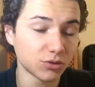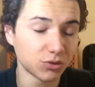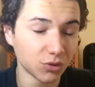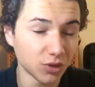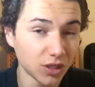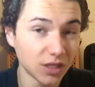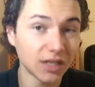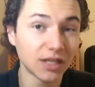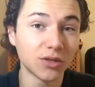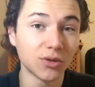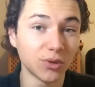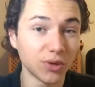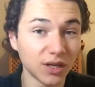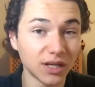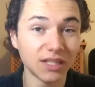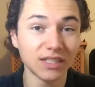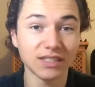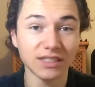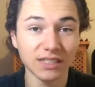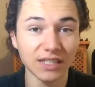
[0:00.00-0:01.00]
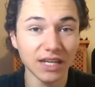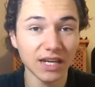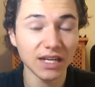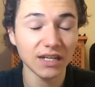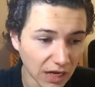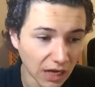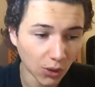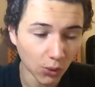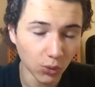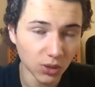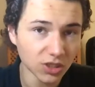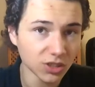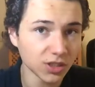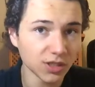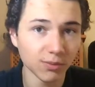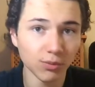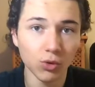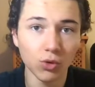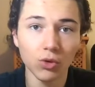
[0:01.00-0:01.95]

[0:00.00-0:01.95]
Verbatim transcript: really really sad. I wish him